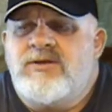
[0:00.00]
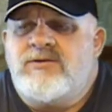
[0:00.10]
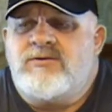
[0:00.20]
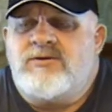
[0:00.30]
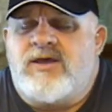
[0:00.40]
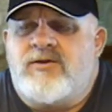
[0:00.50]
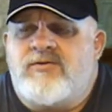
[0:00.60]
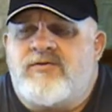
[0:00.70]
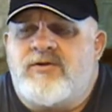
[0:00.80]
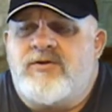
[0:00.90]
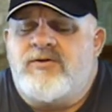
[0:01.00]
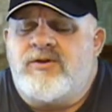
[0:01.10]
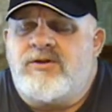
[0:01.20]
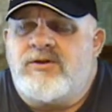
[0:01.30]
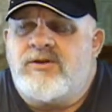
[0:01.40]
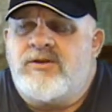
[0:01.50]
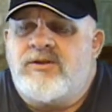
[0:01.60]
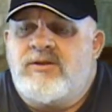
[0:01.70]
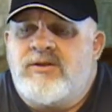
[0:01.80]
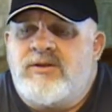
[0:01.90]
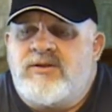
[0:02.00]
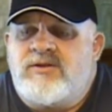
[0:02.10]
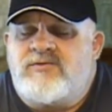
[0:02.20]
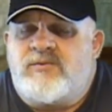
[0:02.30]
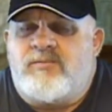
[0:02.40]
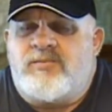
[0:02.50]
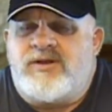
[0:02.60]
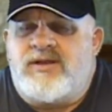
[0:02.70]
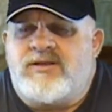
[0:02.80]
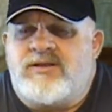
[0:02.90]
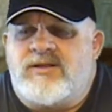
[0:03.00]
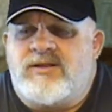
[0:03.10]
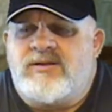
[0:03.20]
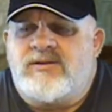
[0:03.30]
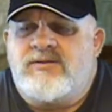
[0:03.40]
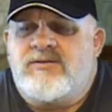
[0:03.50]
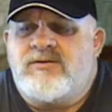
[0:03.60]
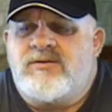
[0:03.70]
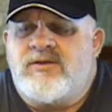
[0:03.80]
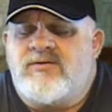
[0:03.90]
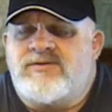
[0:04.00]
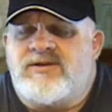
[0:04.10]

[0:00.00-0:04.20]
that were going through, and this one particular, I think it was